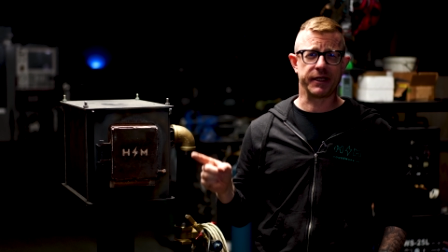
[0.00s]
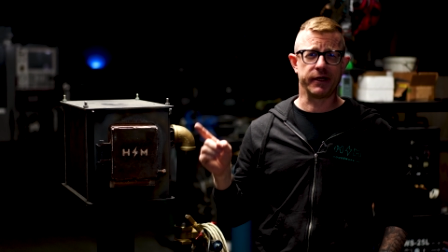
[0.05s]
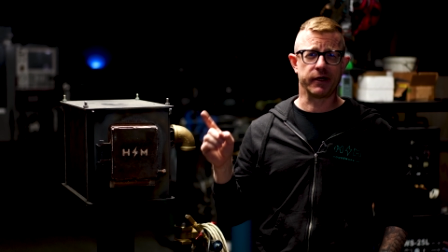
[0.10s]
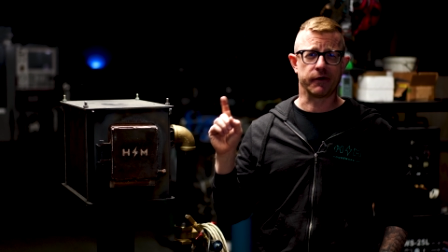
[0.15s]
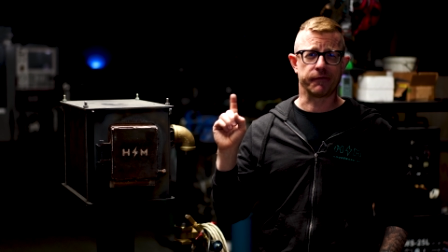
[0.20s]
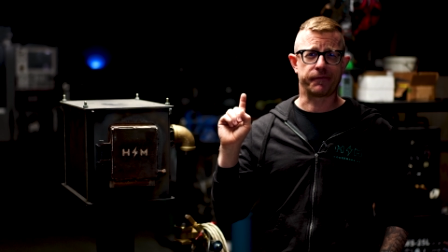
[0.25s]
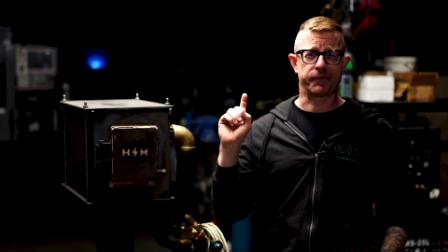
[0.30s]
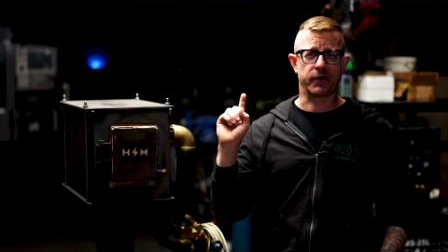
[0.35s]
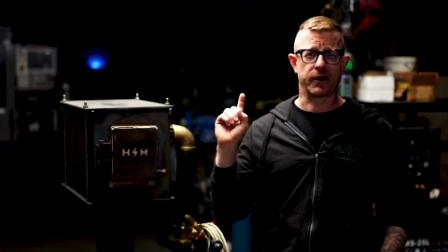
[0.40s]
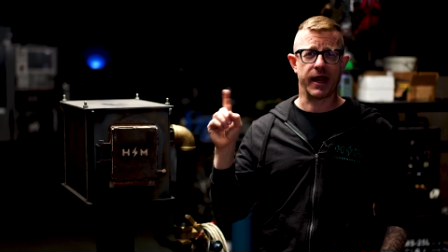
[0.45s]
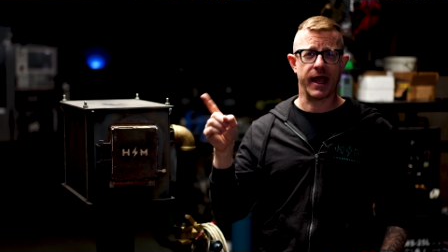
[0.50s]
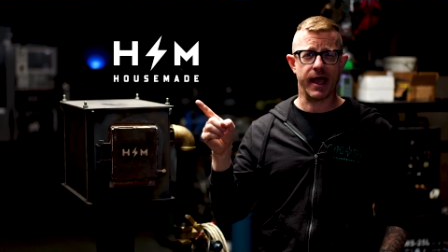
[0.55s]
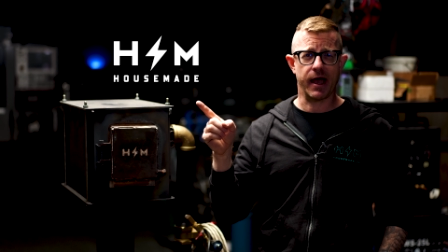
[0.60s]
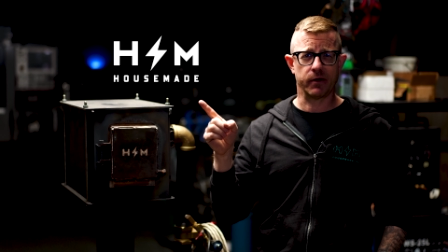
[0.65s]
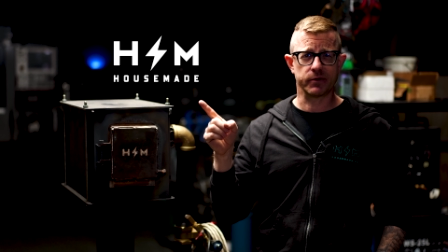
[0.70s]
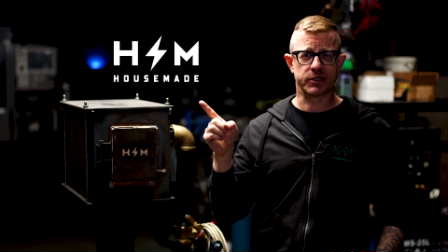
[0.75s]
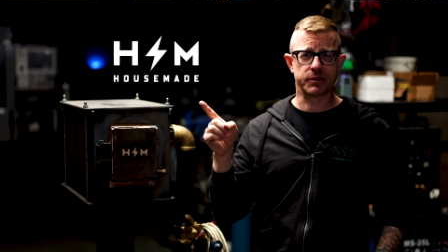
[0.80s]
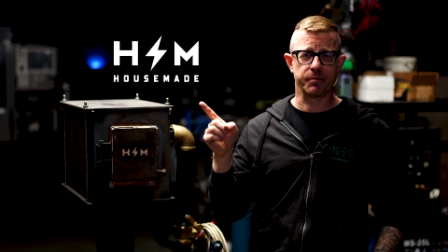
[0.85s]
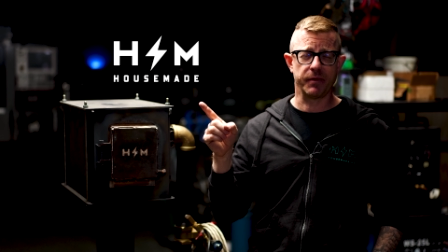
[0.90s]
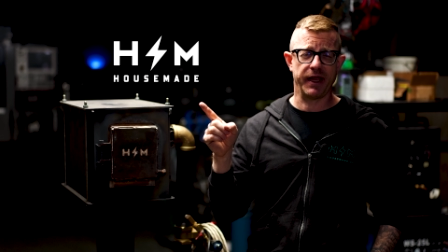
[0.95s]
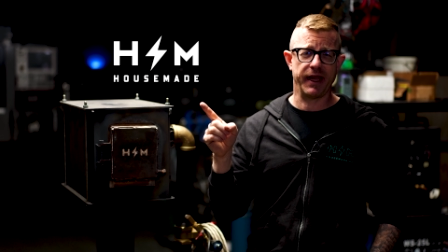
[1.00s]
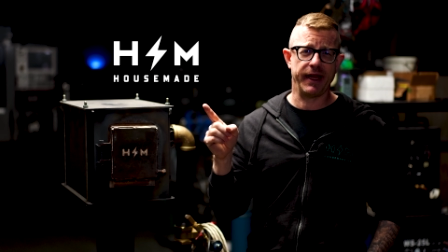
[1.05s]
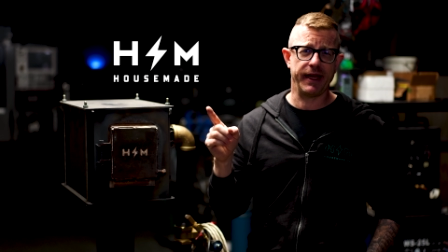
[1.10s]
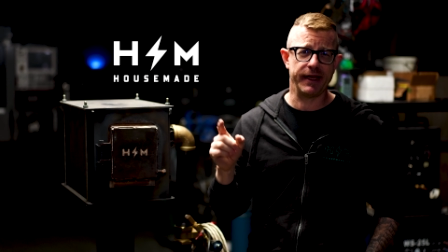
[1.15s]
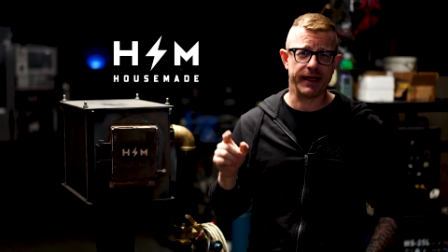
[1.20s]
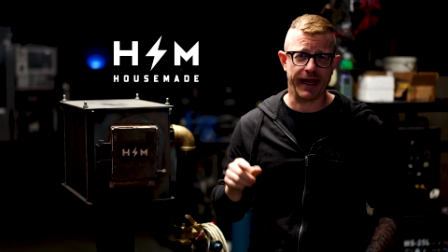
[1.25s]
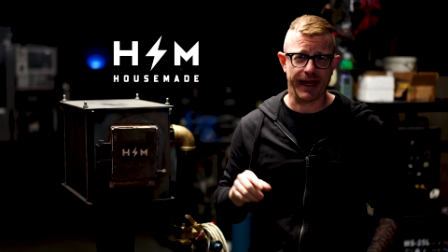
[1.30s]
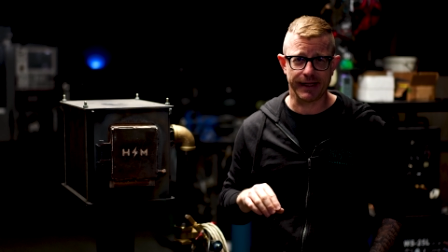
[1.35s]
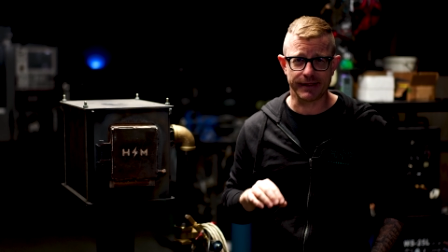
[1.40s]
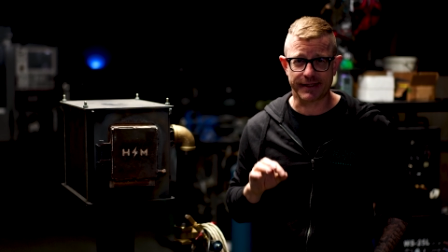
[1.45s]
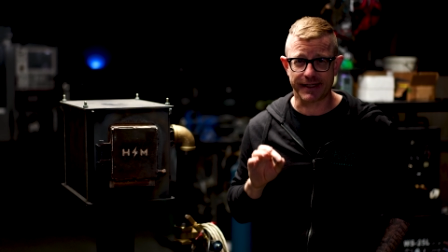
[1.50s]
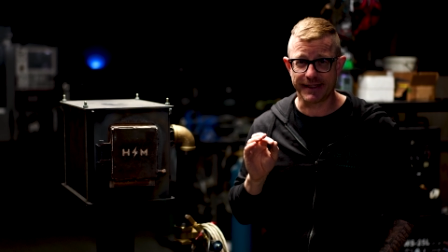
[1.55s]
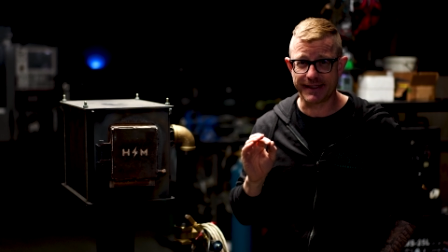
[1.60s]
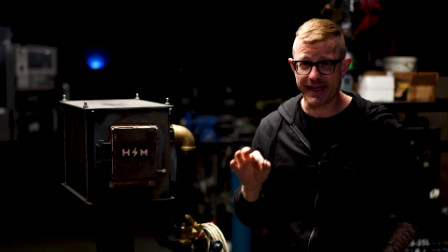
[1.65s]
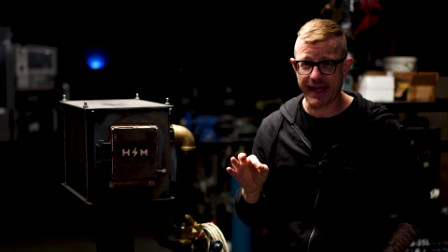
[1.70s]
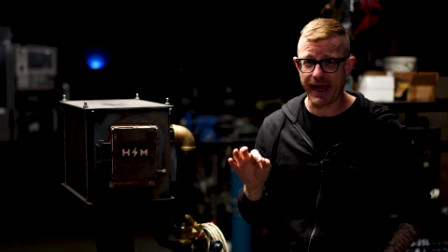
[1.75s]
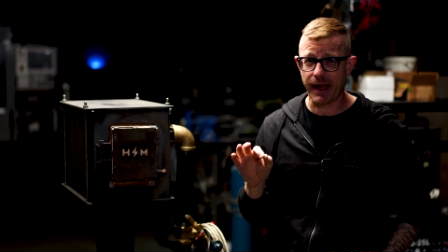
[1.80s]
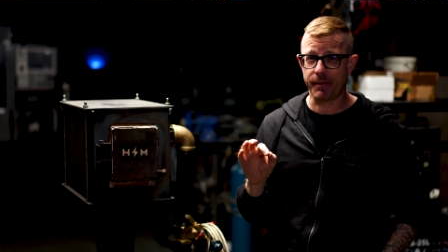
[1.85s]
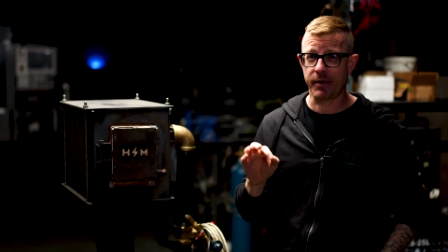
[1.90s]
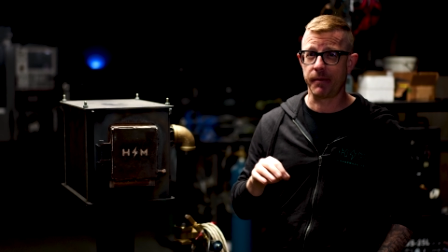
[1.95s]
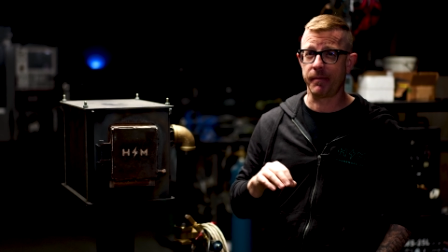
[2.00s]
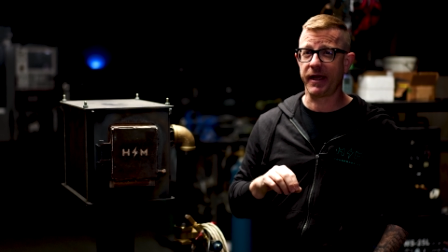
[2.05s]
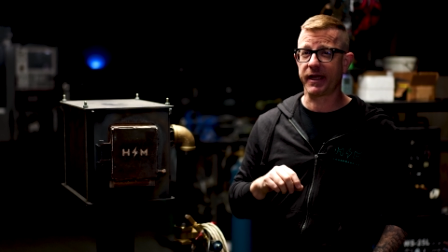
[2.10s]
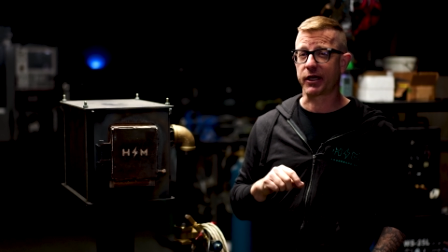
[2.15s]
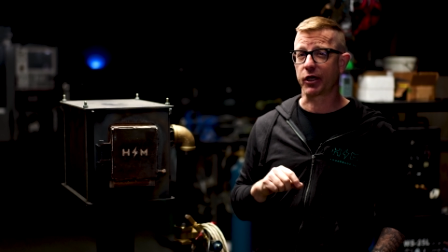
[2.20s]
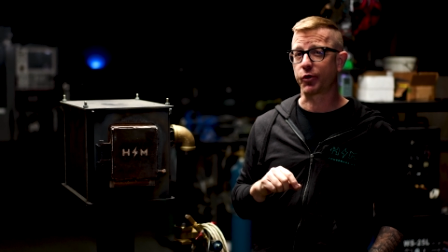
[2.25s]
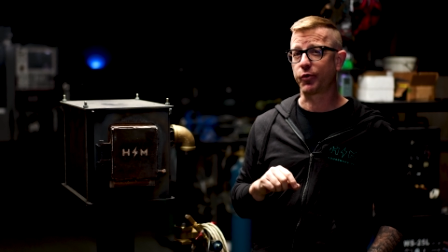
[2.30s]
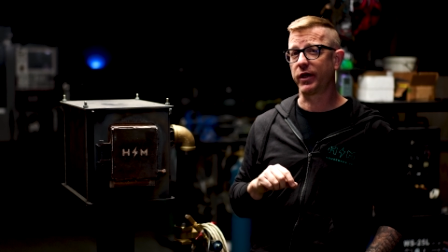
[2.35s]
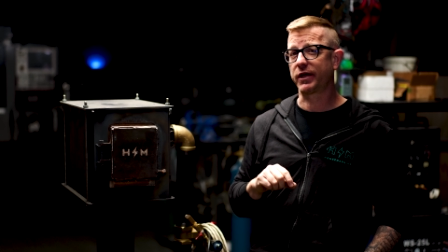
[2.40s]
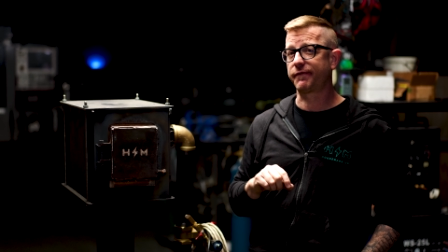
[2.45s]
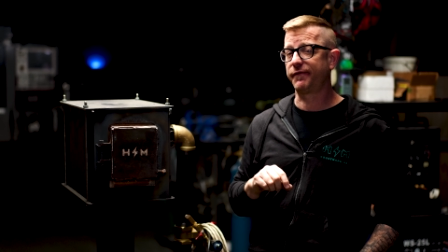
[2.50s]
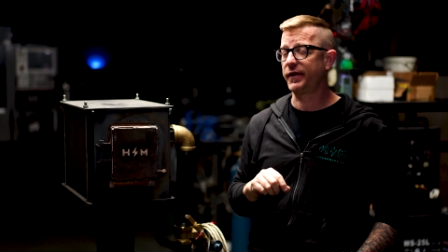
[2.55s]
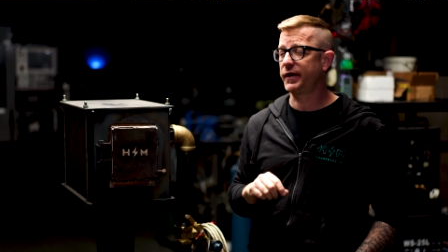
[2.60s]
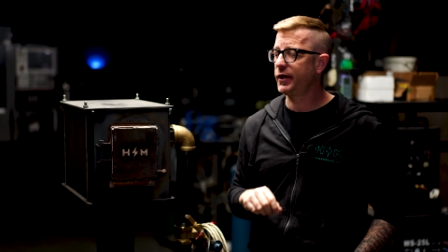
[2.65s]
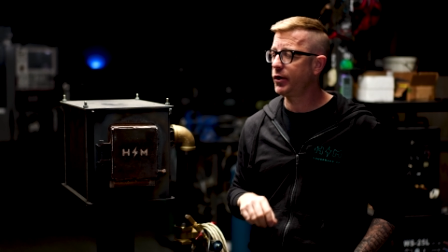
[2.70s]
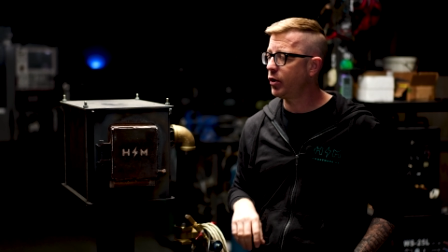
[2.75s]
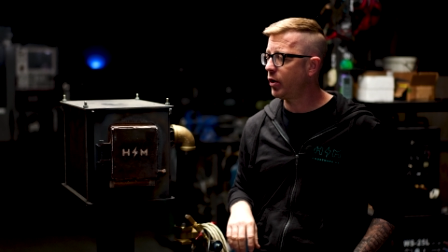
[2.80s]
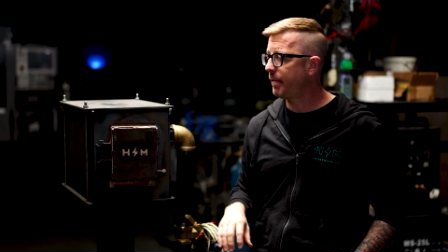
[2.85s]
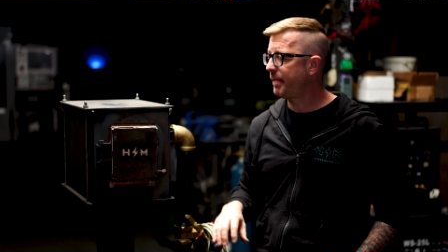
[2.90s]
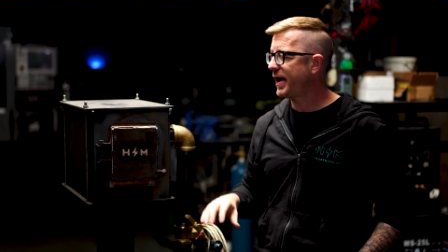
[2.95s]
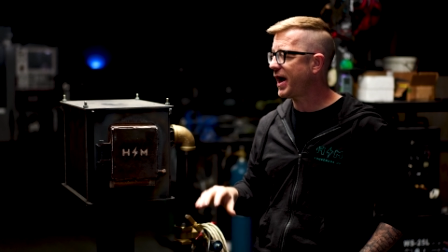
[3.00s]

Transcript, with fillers: here for Housemade, and today I'm going to make a quick video